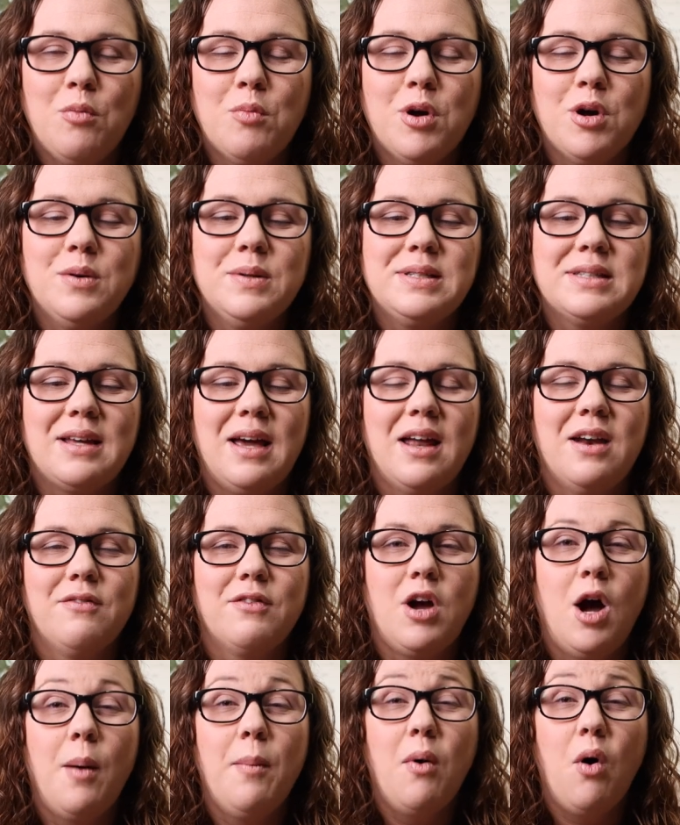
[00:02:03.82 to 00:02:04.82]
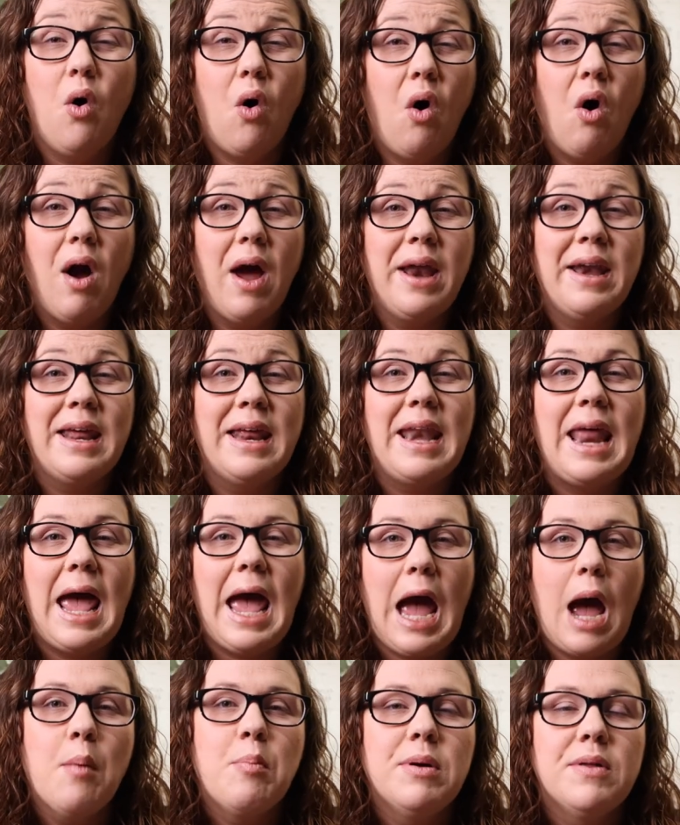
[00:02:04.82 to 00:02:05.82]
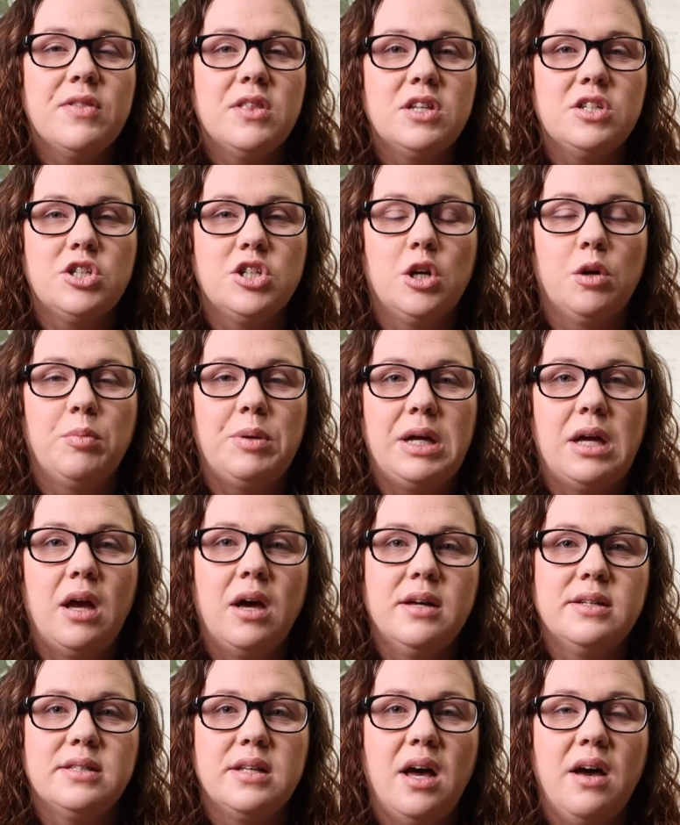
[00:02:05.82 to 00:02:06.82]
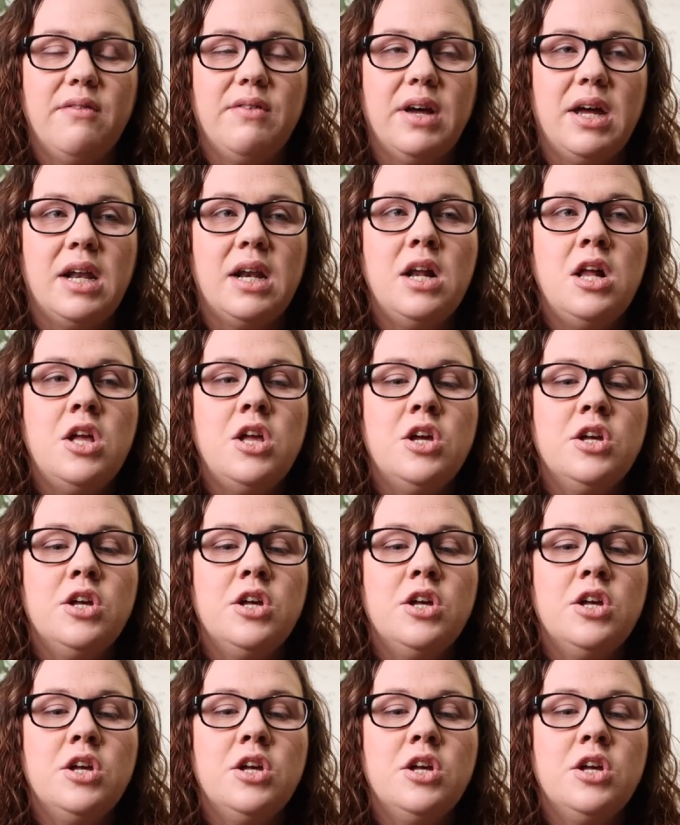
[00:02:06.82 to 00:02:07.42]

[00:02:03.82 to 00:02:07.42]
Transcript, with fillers: almost kind of come on and happen this year because of it.